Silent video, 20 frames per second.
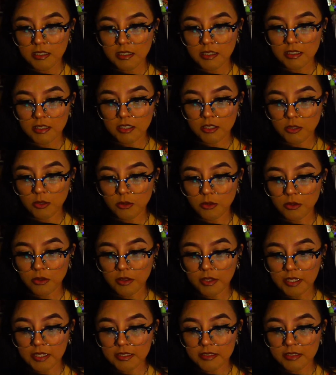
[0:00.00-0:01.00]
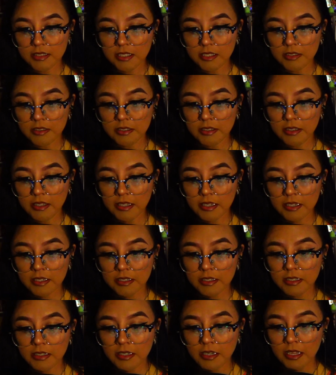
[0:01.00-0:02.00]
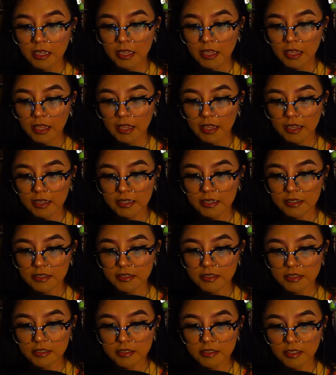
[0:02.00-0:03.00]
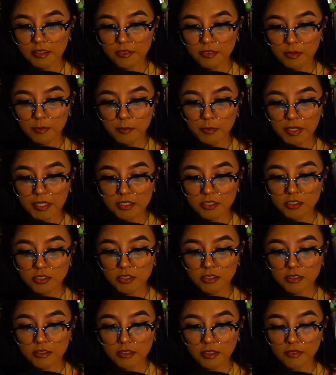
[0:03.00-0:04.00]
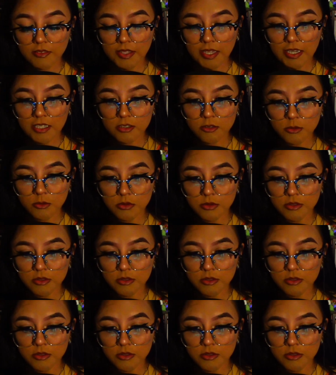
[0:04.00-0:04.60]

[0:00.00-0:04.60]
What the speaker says: little things here and there, and different pictures of the actual